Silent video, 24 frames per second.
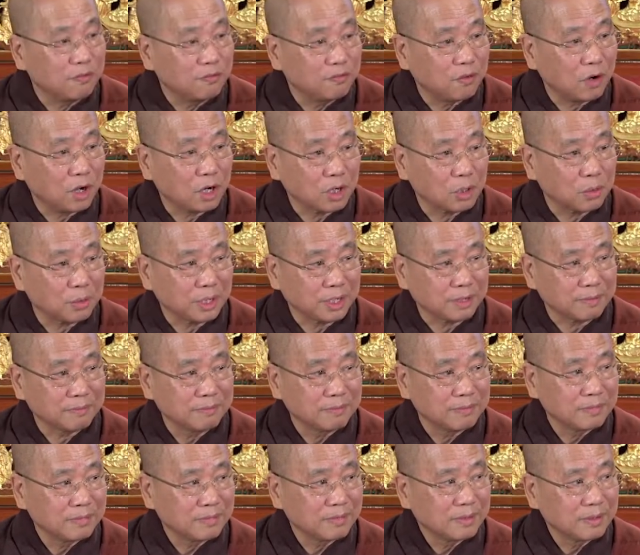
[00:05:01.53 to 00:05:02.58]
in following?
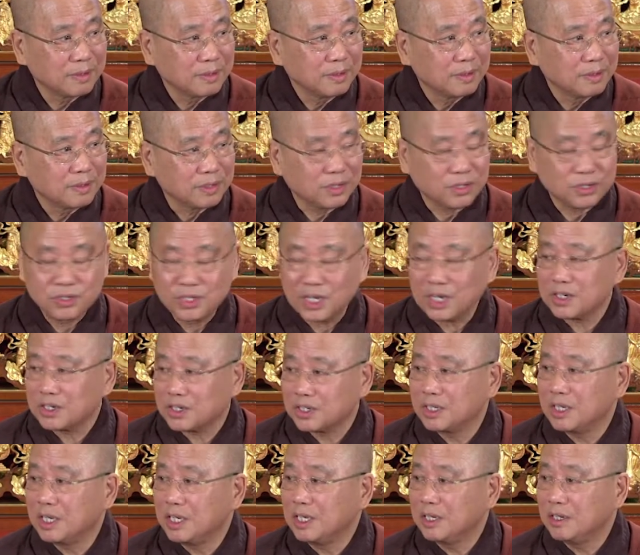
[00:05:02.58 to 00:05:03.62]
The
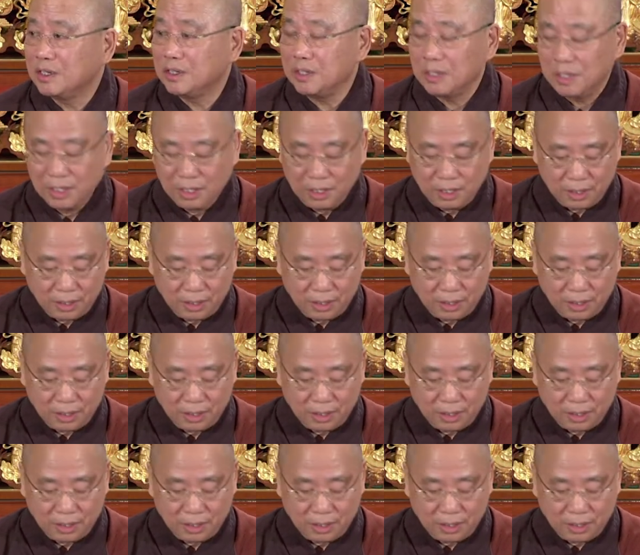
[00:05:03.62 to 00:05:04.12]
16